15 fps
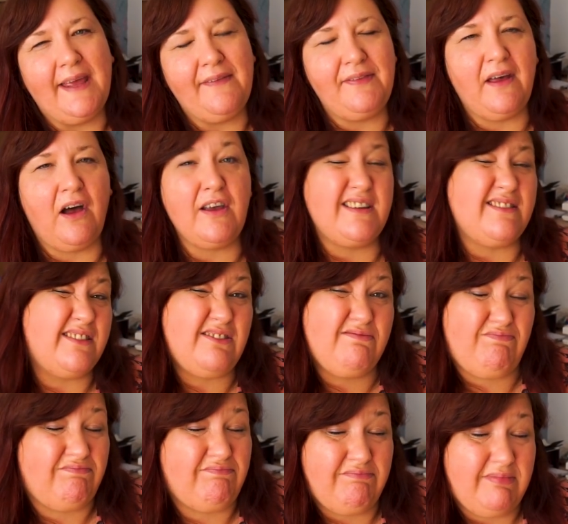And I,
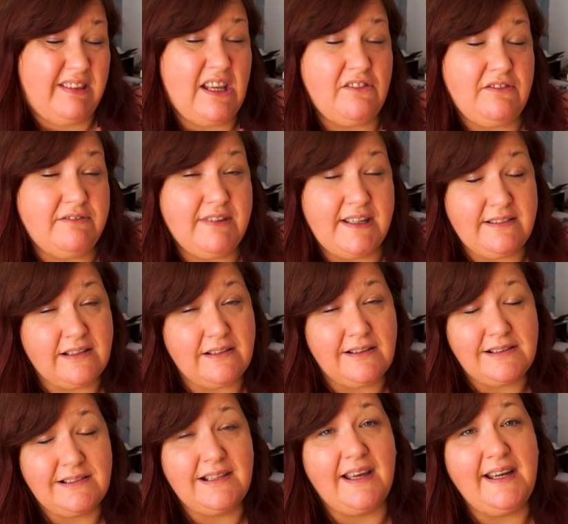the only reason I
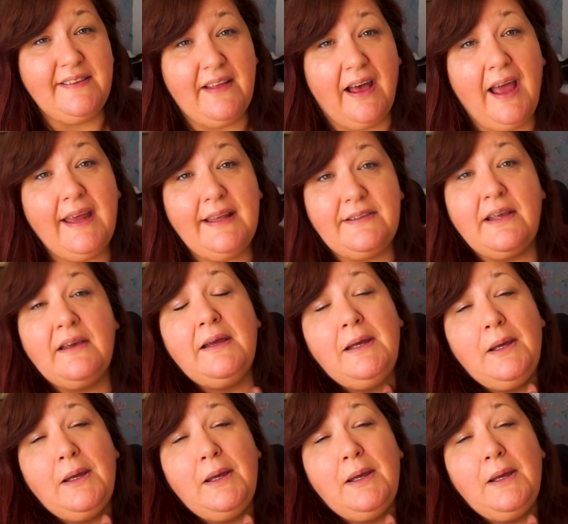say that is